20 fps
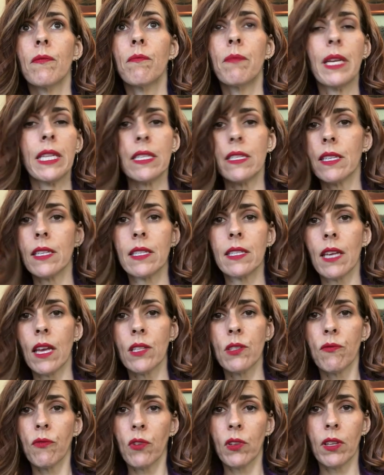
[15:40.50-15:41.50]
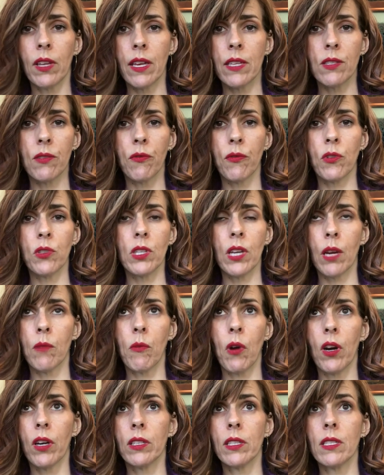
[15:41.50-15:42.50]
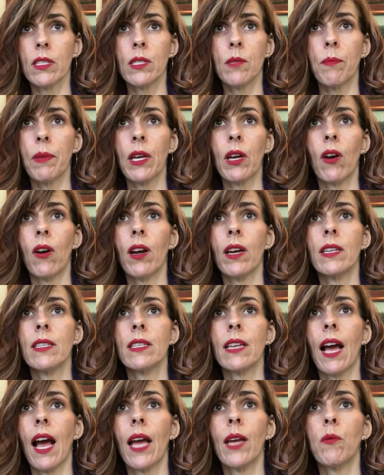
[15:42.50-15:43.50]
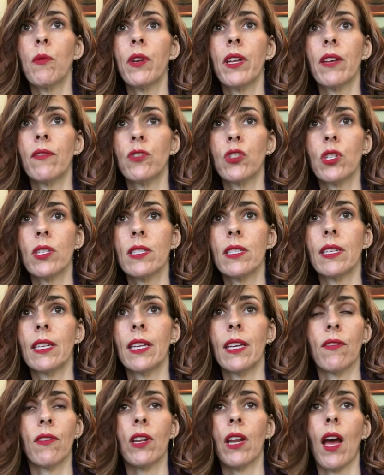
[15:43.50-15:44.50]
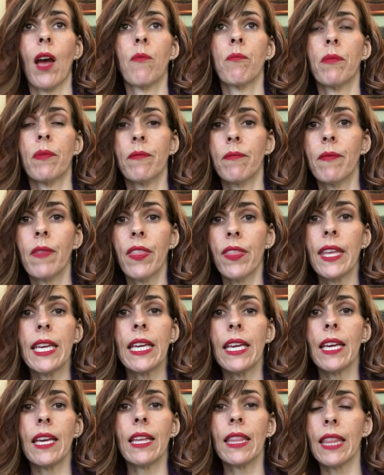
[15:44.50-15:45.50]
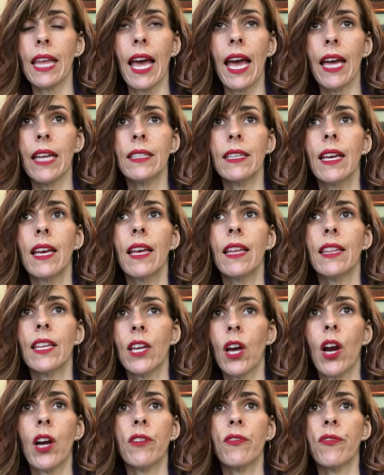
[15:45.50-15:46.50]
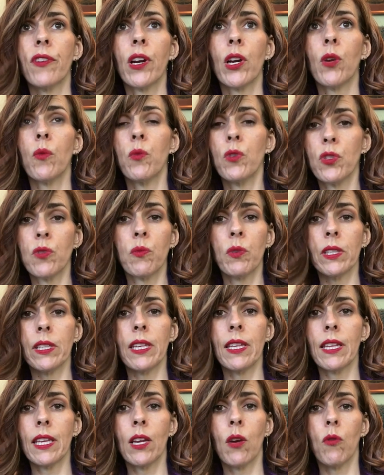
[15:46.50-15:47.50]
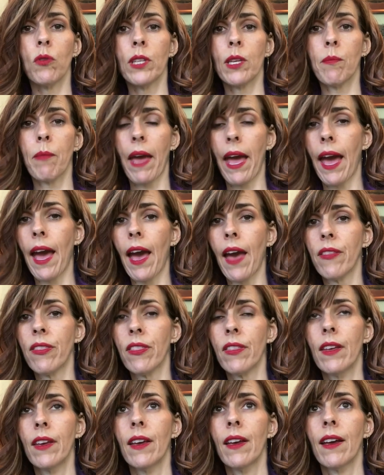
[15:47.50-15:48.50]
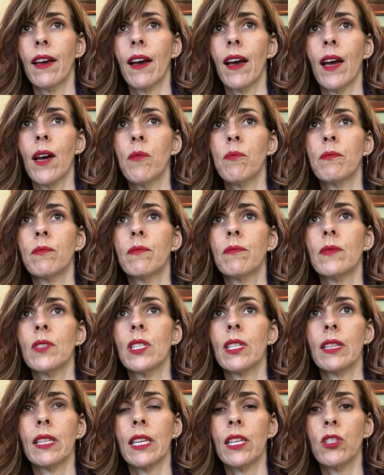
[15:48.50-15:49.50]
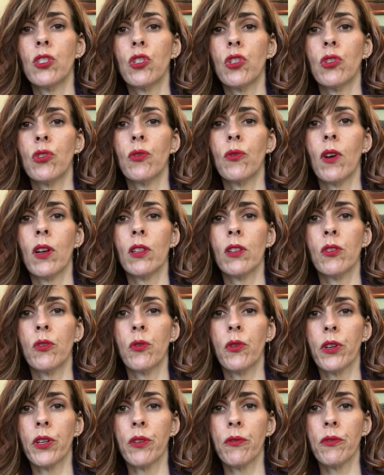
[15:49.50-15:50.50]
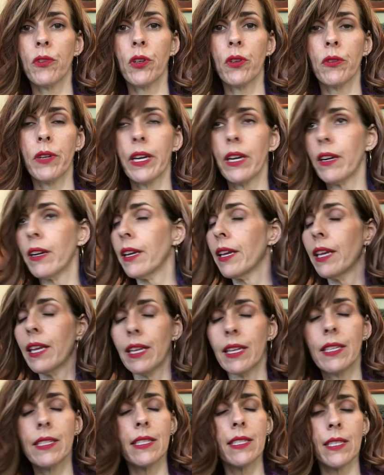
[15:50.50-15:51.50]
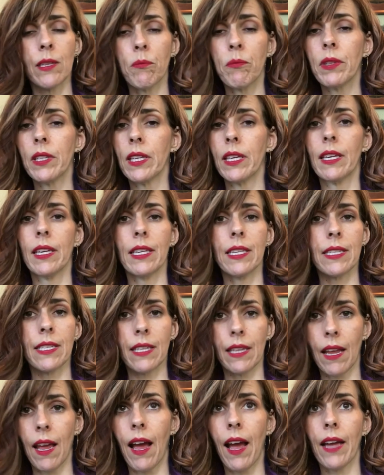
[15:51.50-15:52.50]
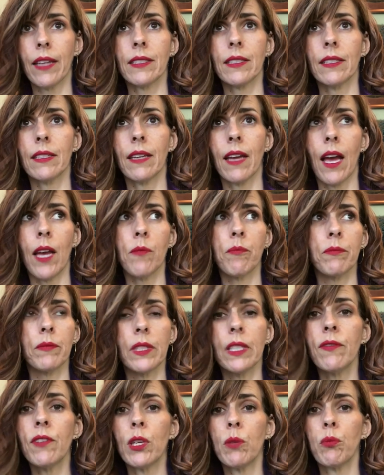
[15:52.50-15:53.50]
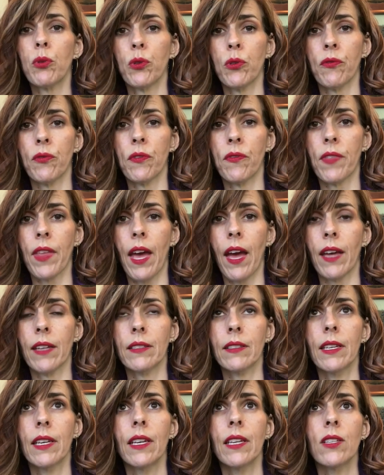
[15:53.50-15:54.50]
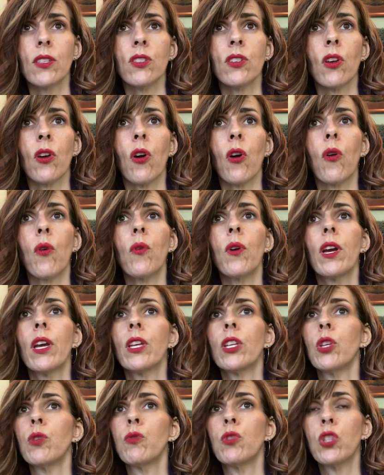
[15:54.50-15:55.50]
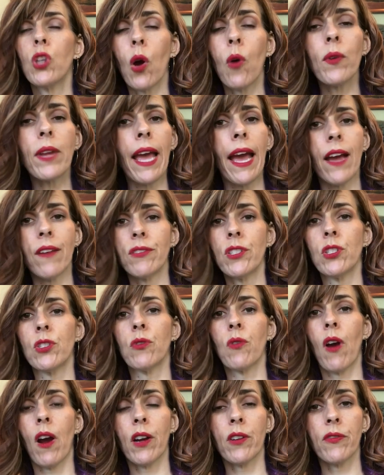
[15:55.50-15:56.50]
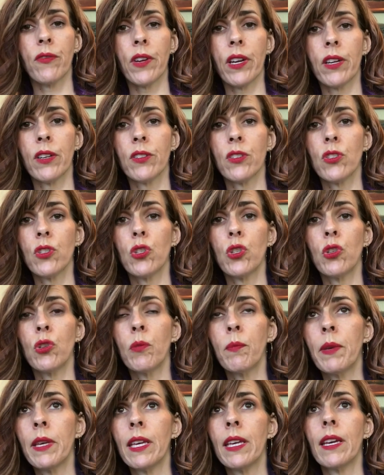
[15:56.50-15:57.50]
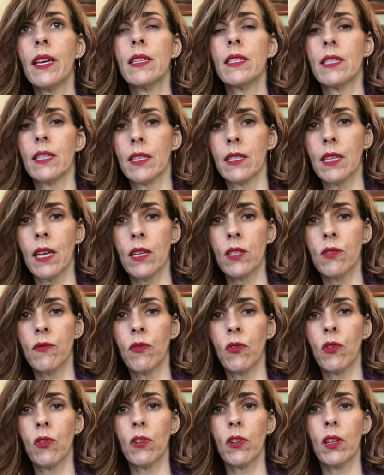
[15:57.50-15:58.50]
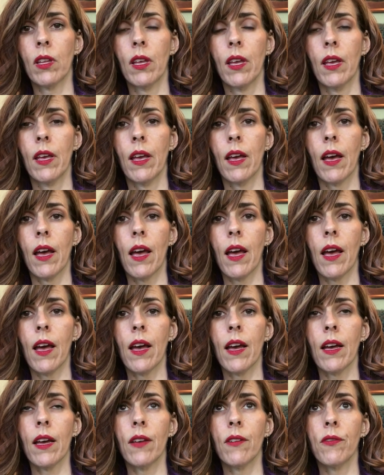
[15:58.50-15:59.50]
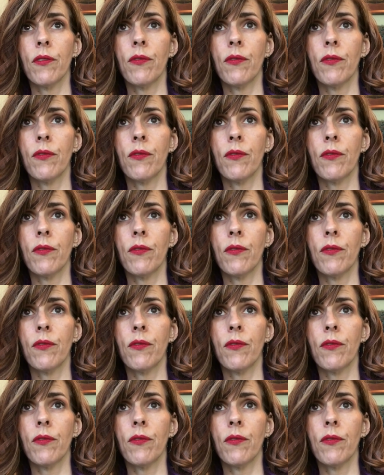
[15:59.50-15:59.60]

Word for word: been successful as a full-time artist, because I would have just given up, thinking that the art fair was really the only path um, to lead to a lucrative career. It simply is not. I'm living proof of that. So you don't have to do art fairs to be a successful uh,